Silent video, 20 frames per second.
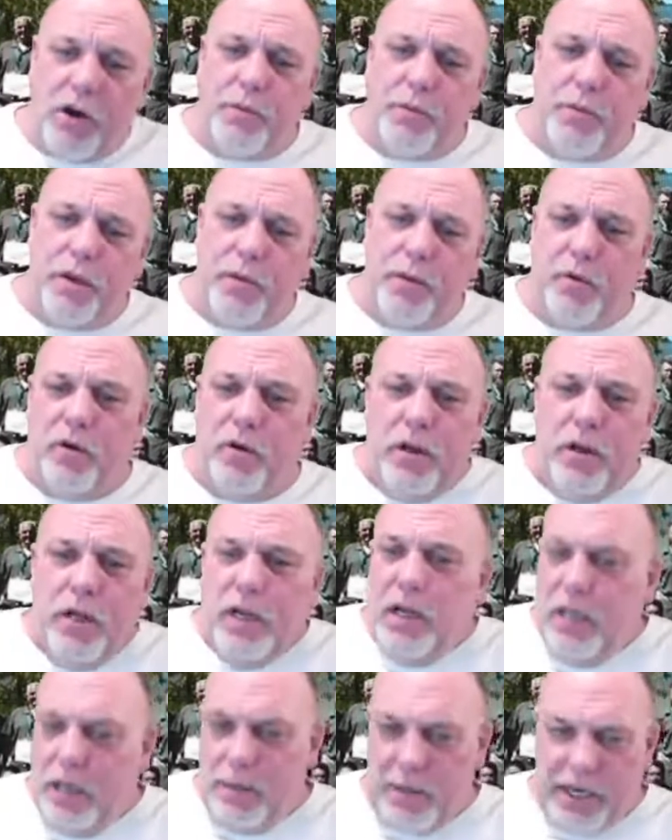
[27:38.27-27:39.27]
you people.
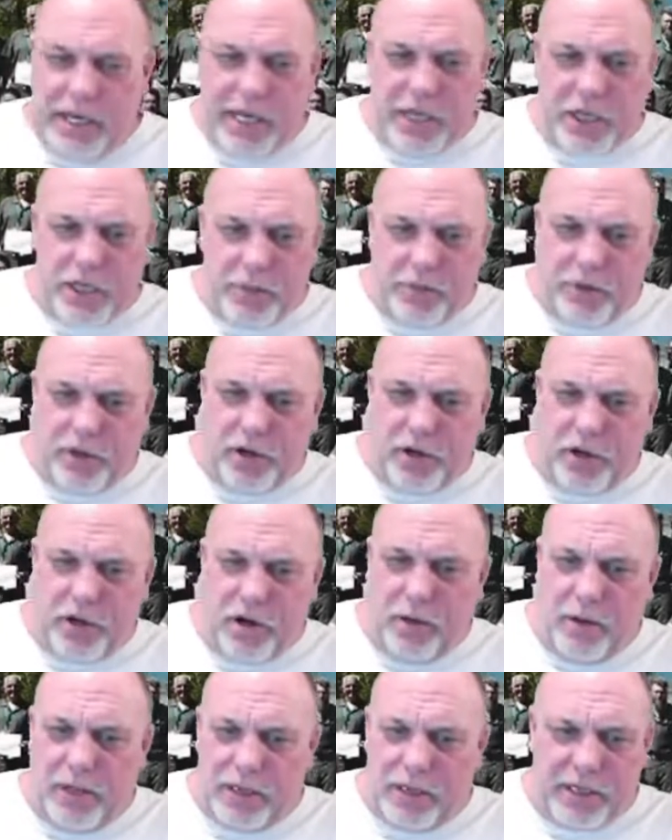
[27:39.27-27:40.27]
Let me catch up on the
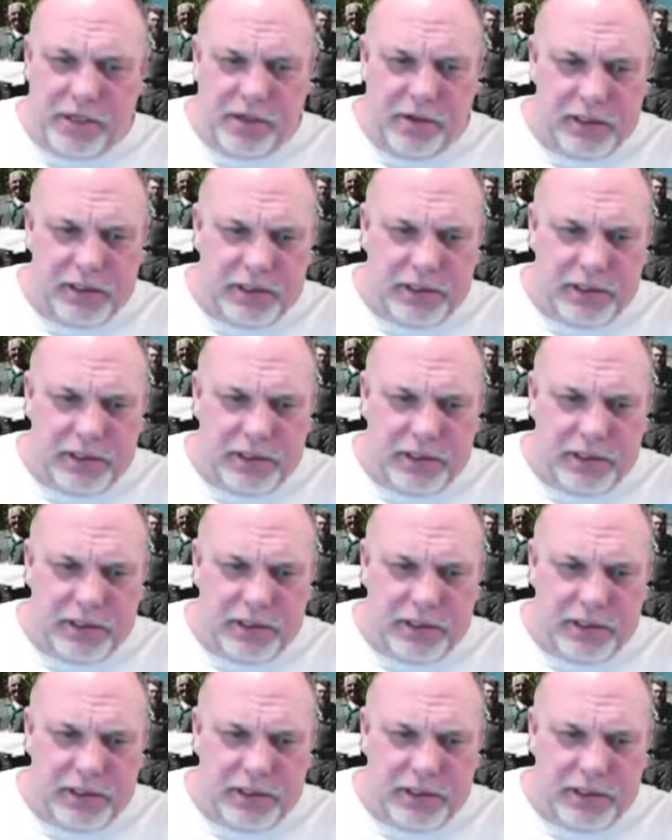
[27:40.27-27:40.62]
comments here.